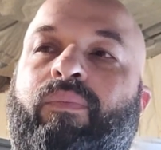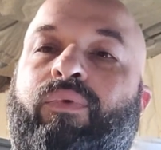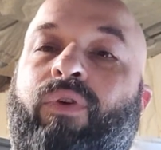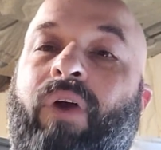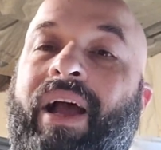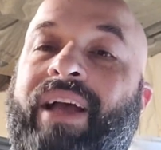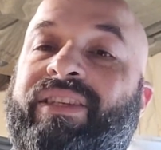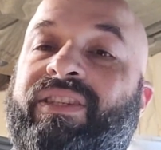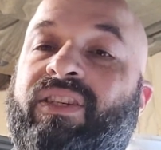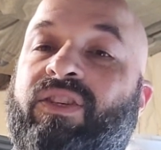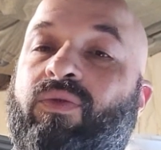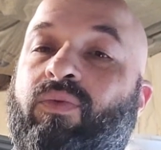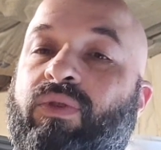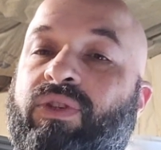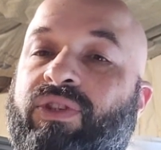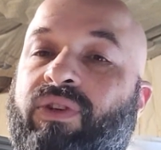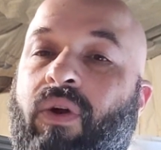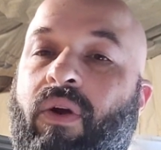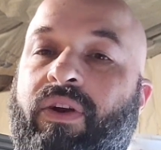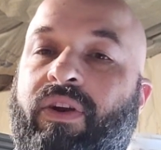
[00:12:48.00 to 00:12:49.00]
Prices
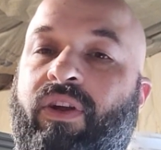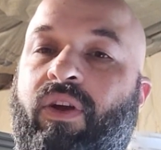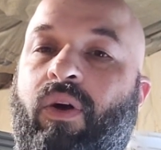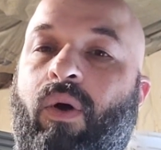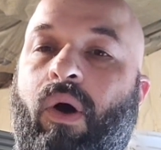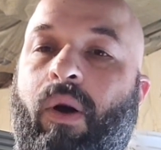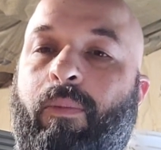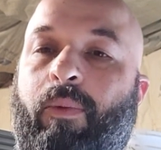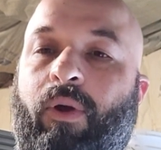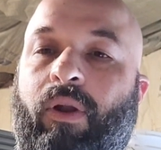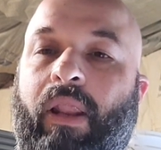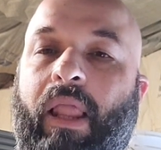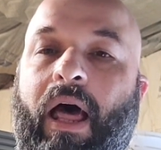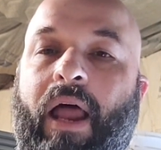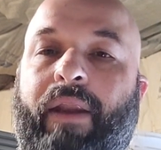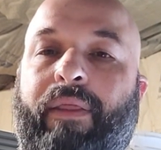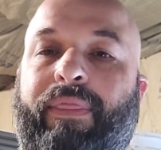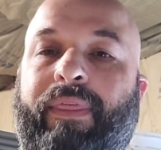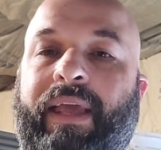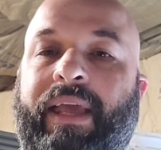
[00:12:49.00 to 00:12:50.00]
were starting to go up on a
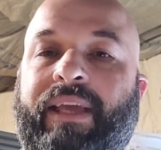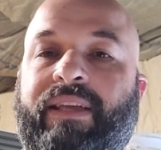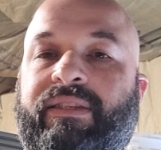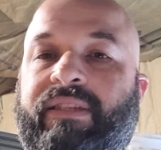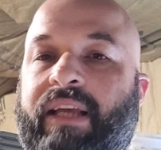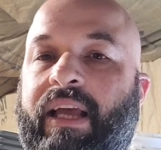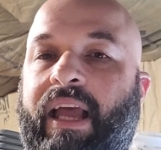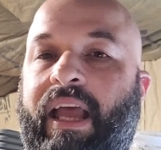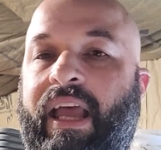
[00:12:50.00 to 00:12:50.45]
lot of things,